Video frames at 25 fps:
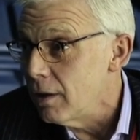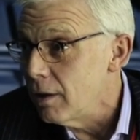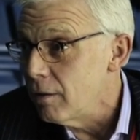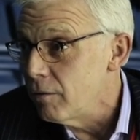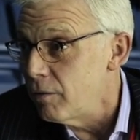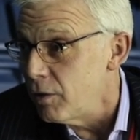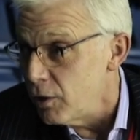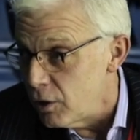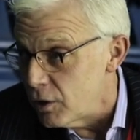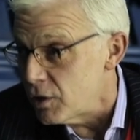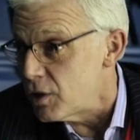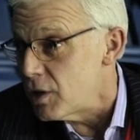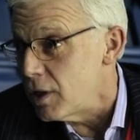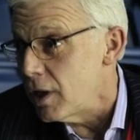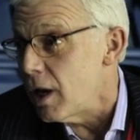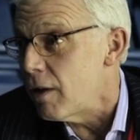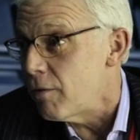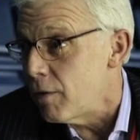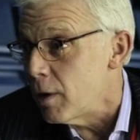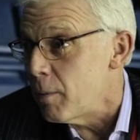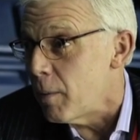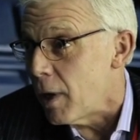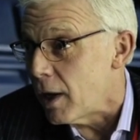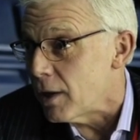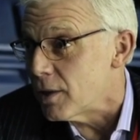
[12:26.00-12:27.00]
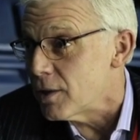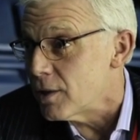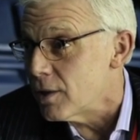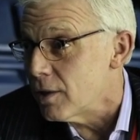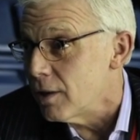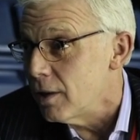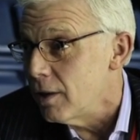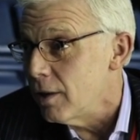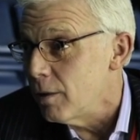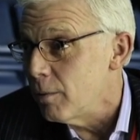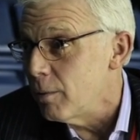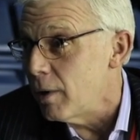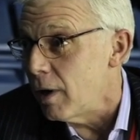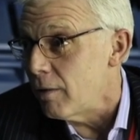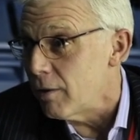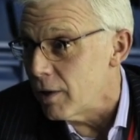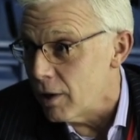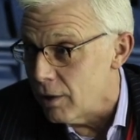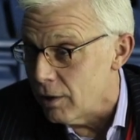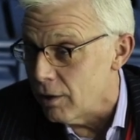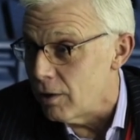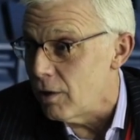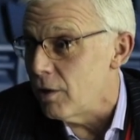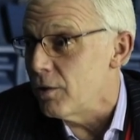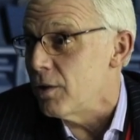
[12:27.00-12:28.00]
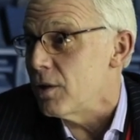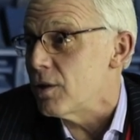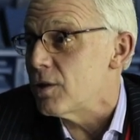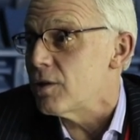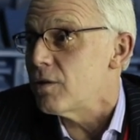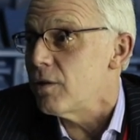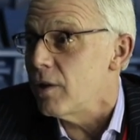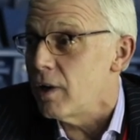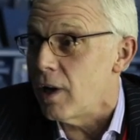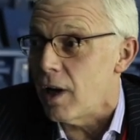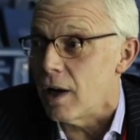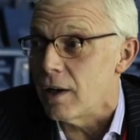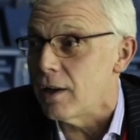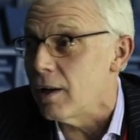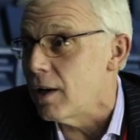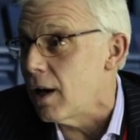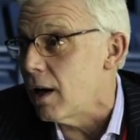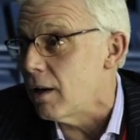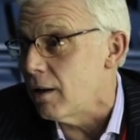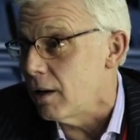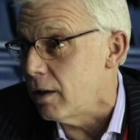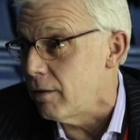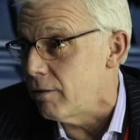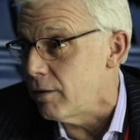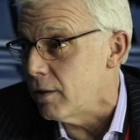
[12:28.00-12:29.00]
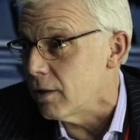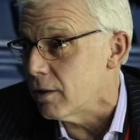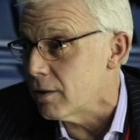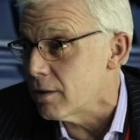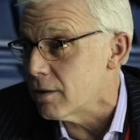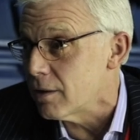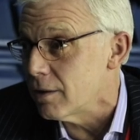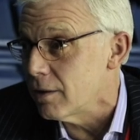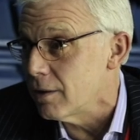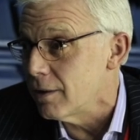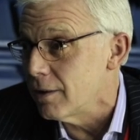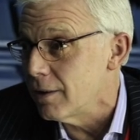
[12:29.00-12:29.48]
Virtually every match. We have a girl on the street handing out leaflets.